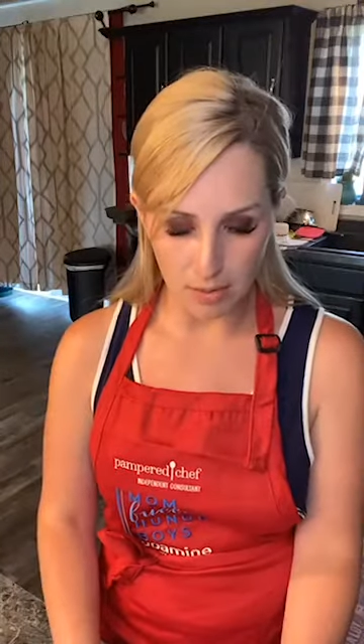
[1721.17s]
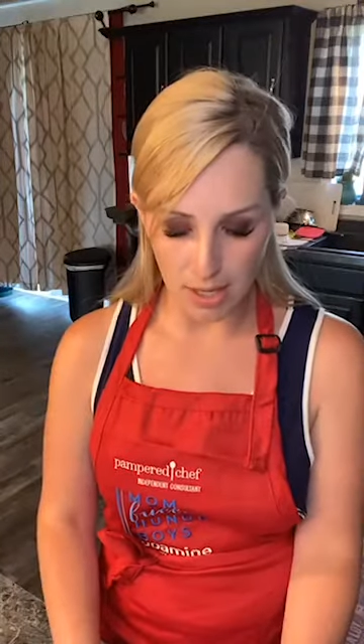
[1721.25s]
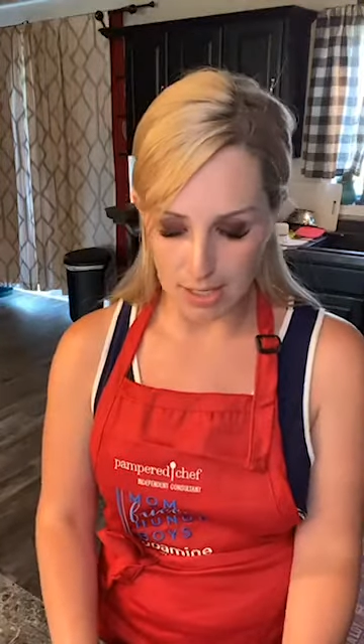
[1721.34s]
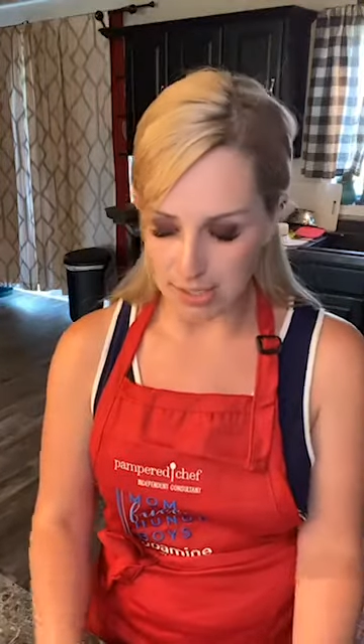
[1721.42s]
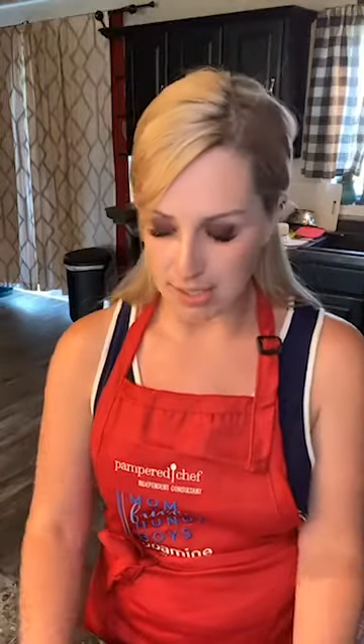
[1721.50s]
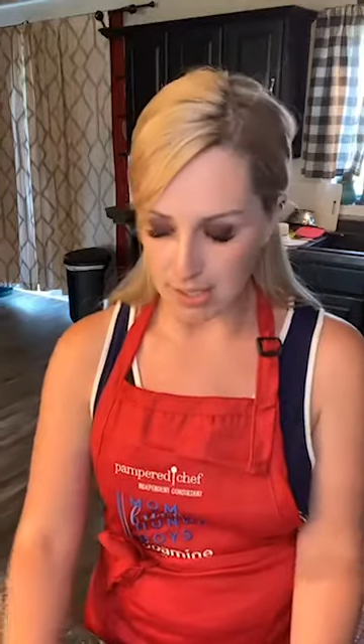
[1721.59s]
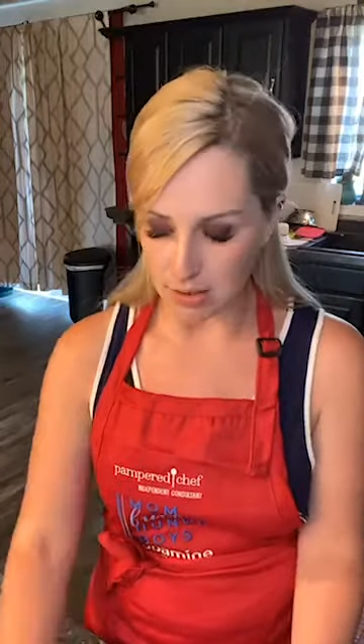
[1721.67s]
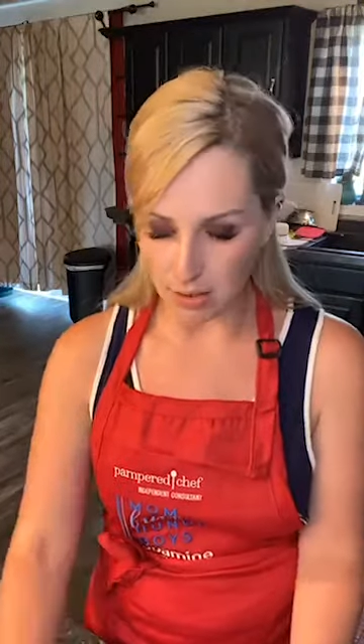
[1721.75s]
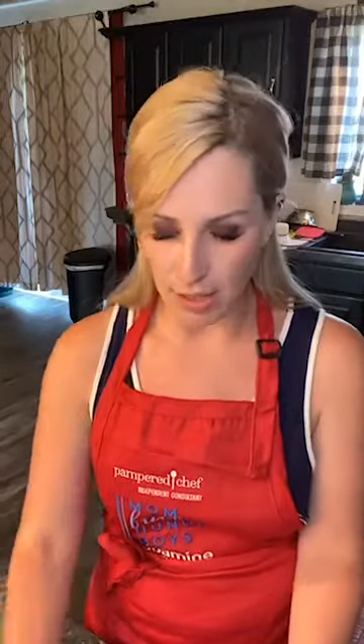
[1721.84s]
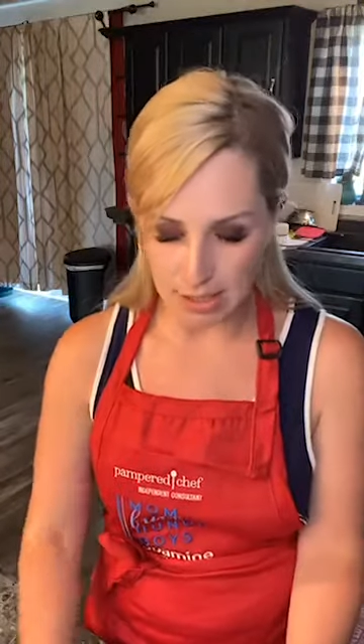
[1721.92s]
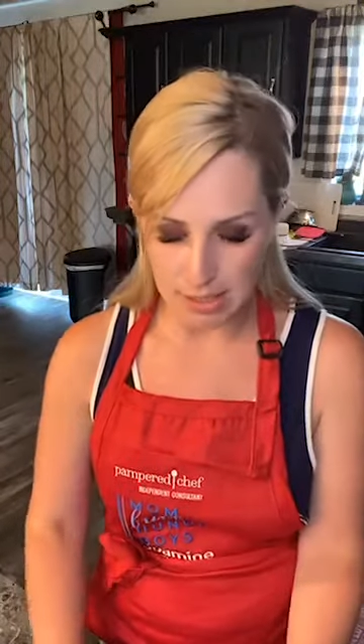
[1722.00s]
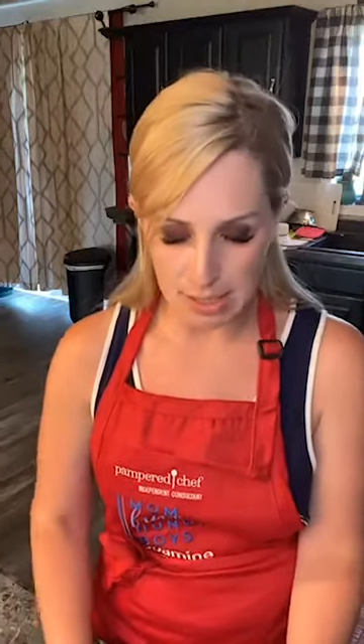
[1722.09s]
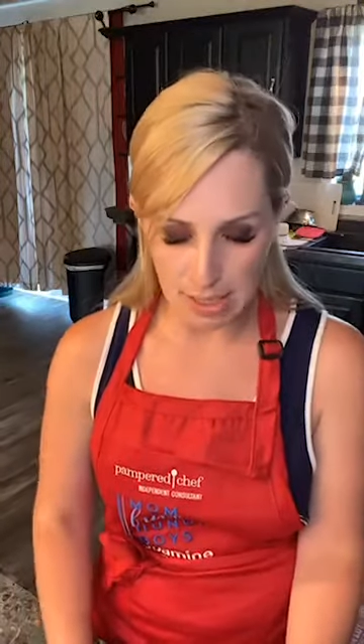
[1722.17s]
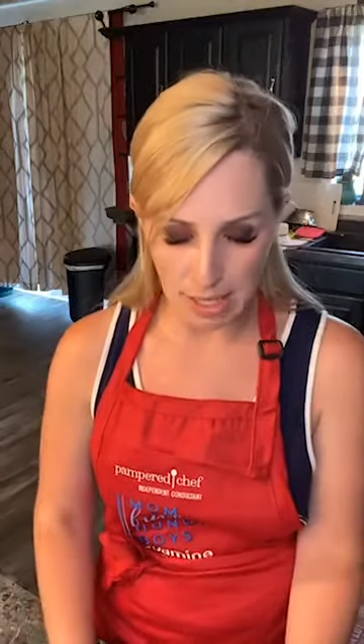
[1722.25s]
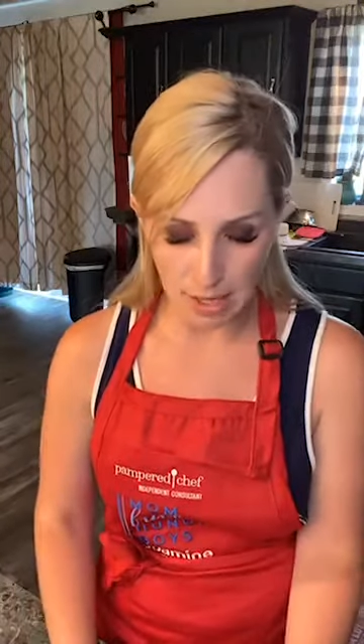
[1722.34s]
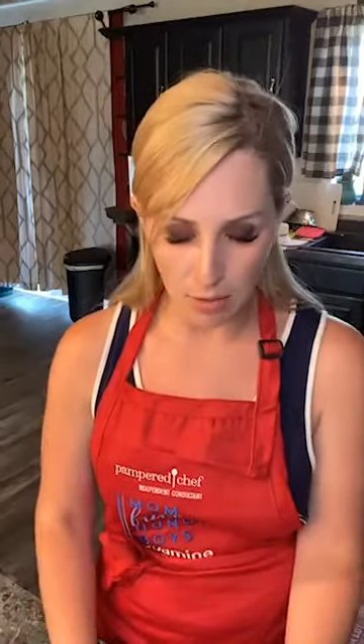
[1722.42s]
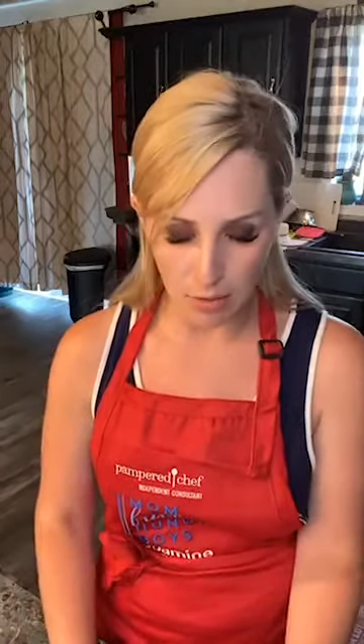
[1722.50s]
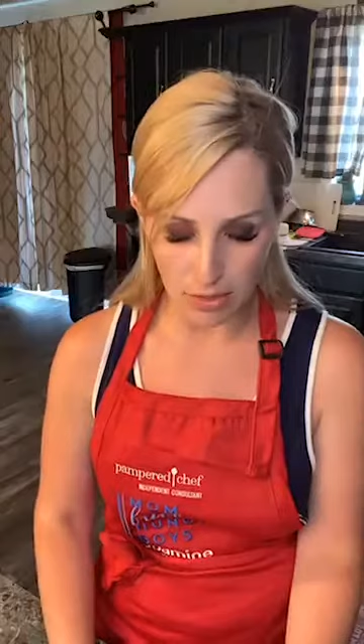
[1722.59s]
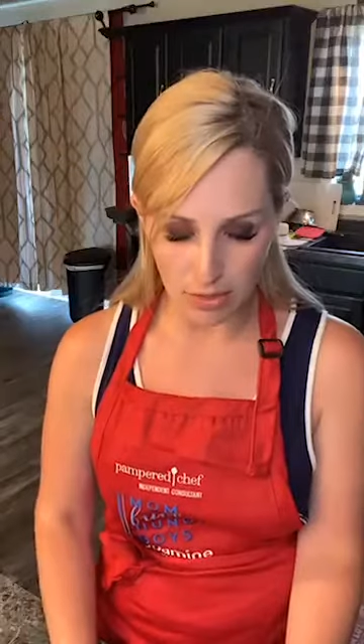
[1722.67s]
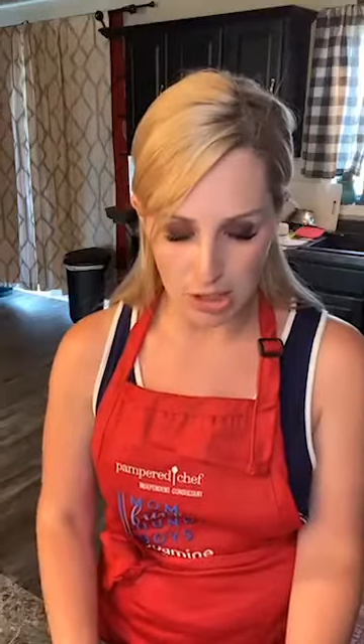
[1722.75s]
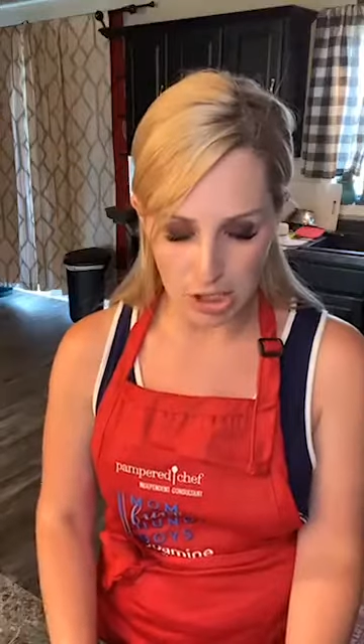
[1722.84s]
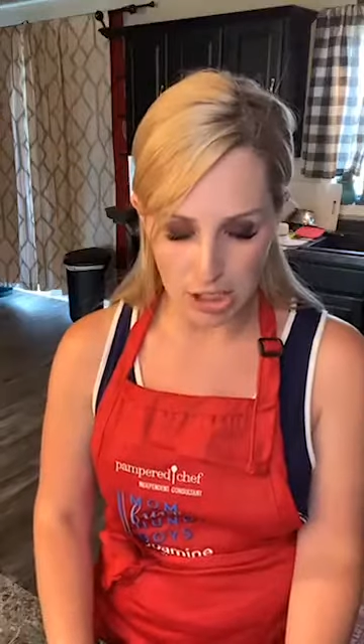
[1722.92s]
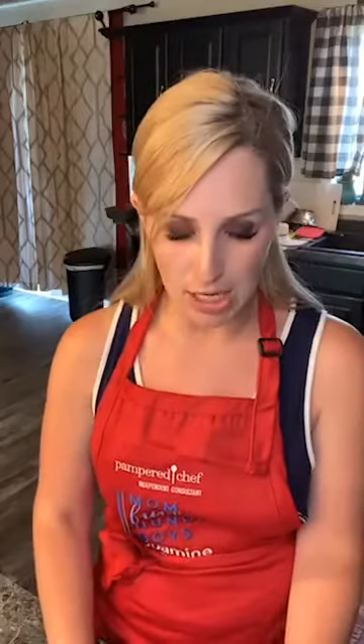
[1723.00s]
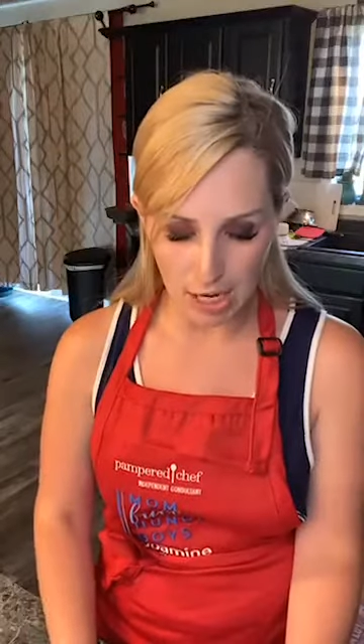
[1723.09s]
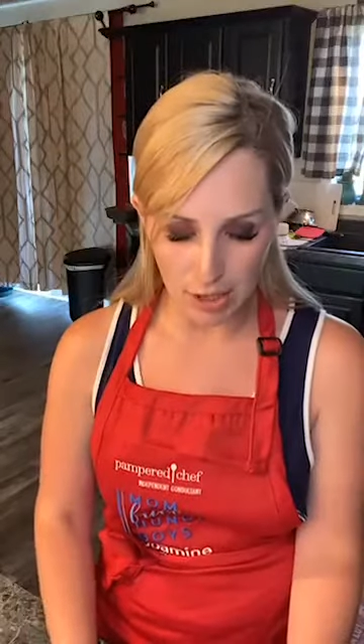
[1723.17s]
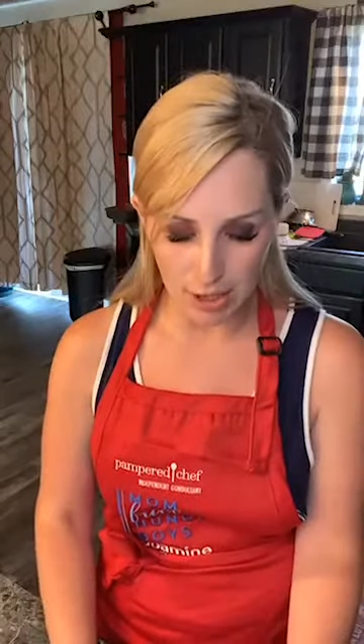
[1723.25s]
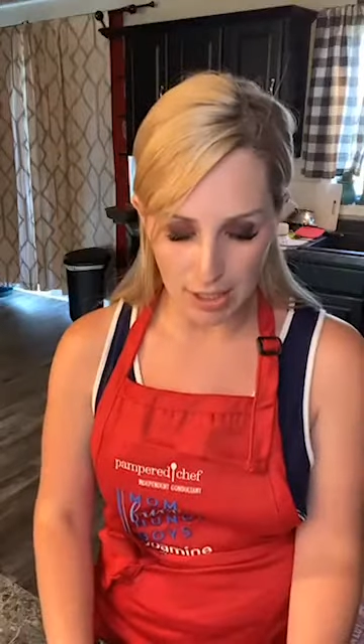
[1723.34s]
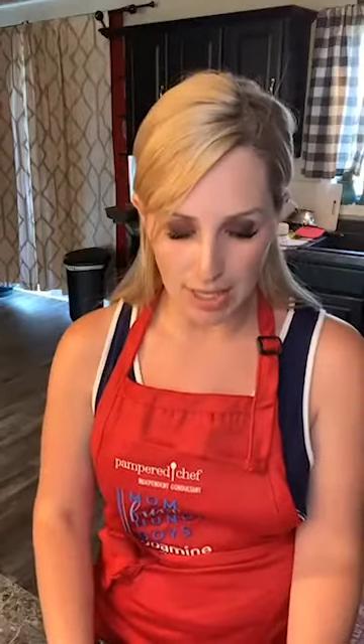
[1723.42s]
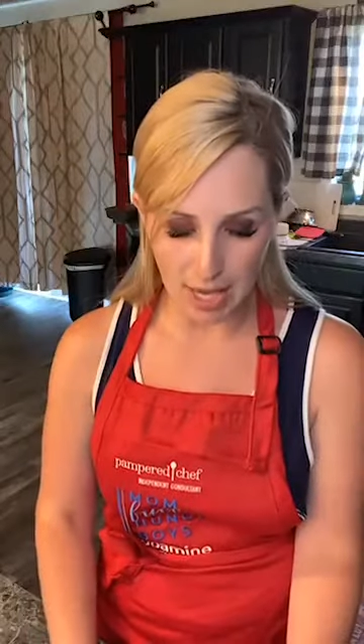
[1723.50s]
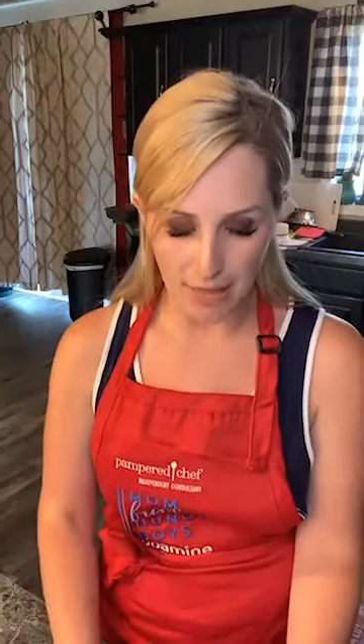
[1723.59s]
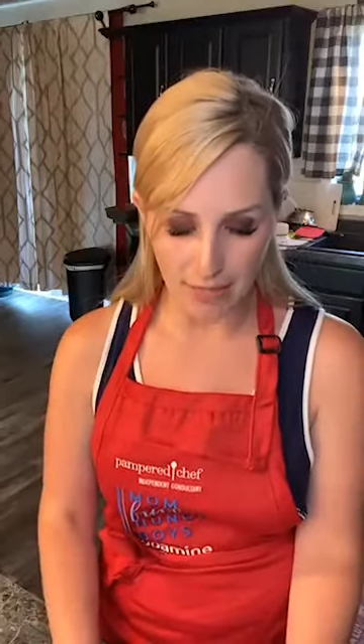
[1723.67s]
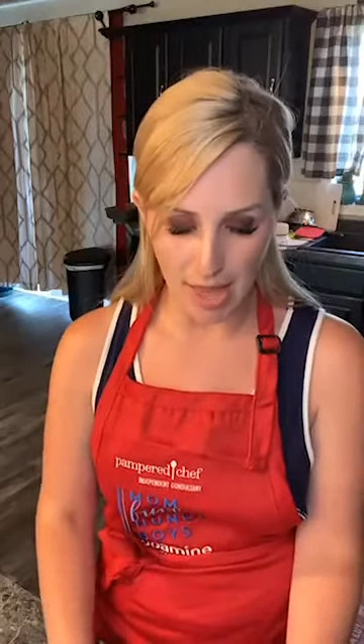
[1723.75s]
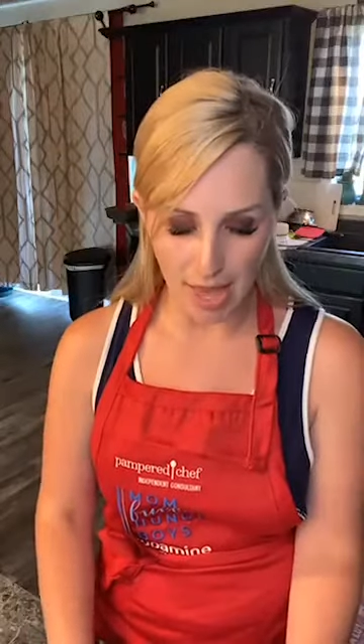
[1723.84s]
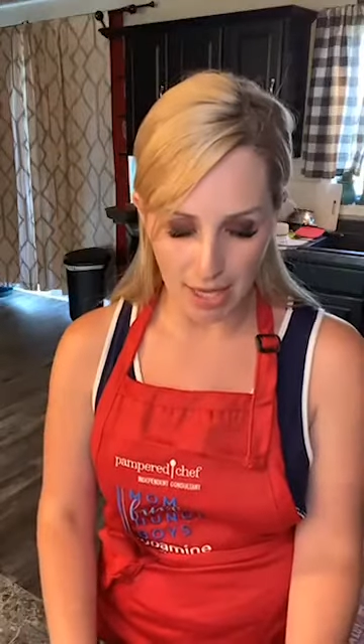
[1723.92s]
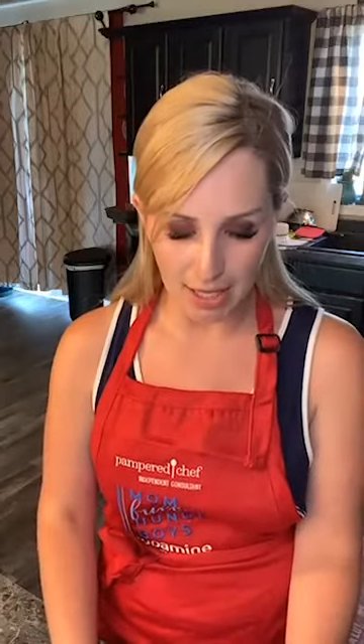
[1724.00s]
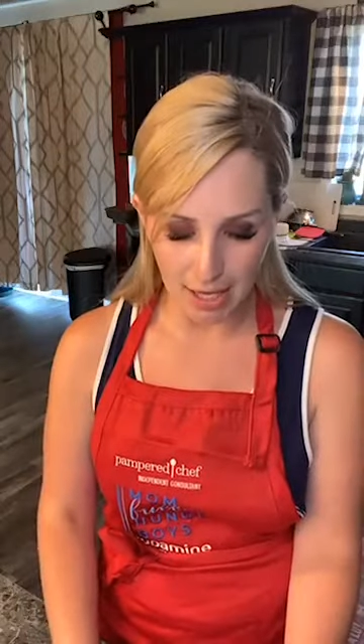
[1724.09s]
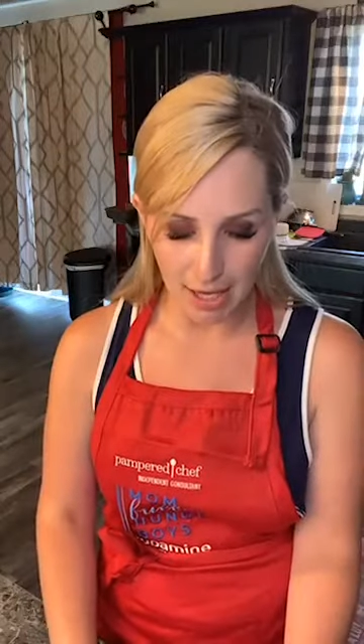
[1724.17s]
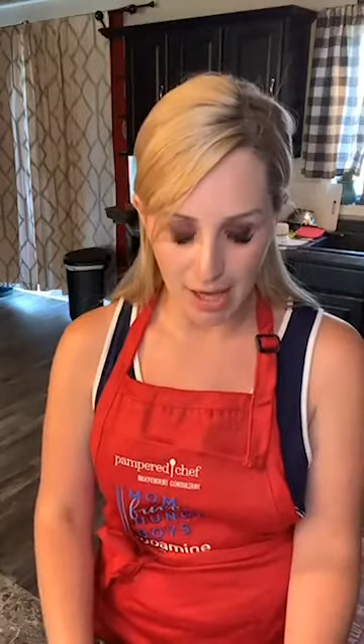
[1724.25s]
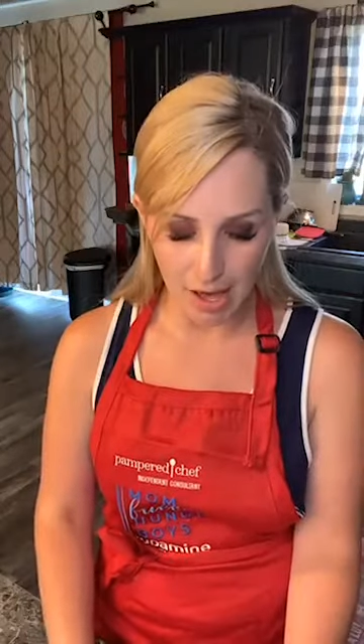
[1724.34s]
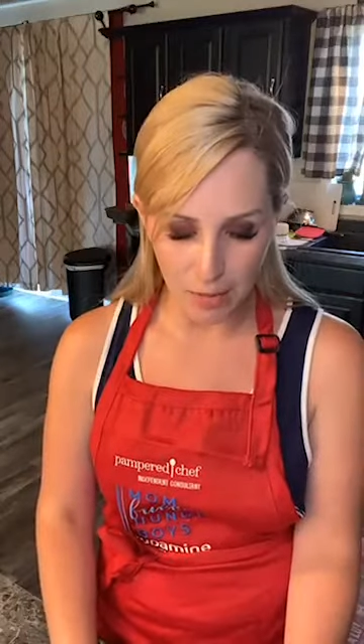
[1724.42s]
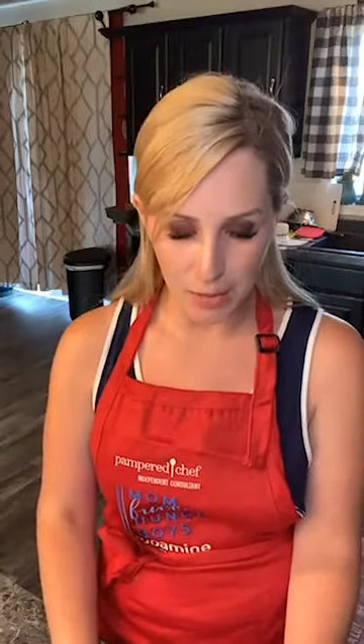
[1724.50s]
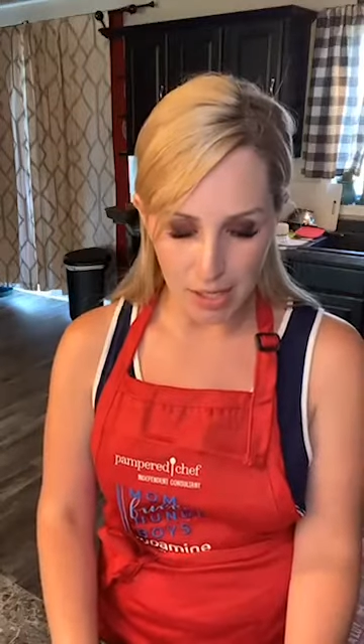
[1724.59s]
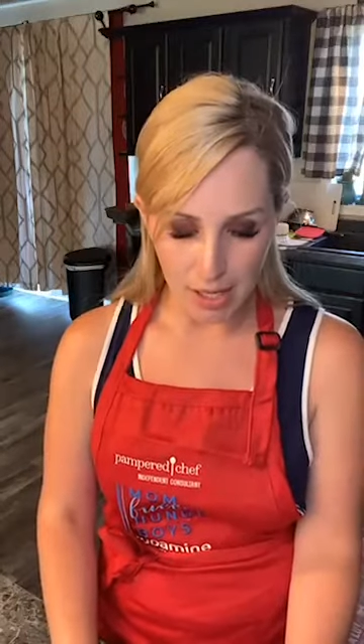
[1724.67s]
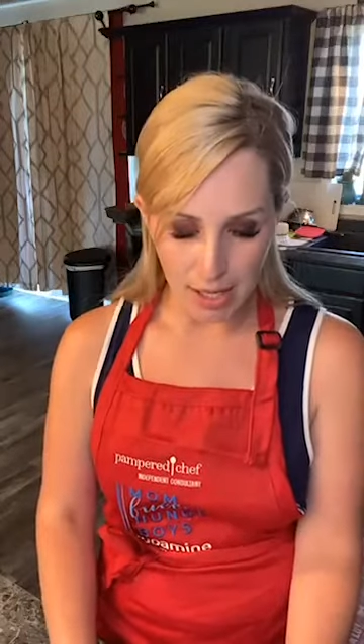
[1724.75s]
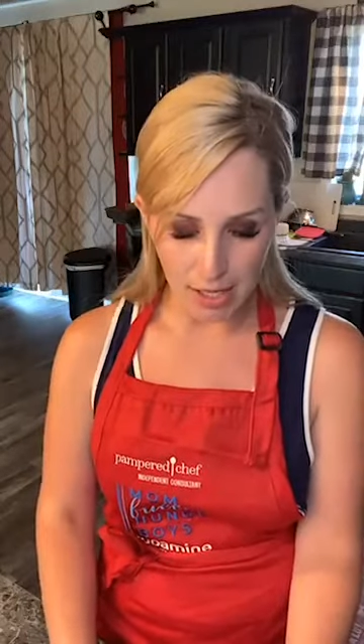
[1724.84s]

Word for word: You guys did great today with the sharing and the hanging out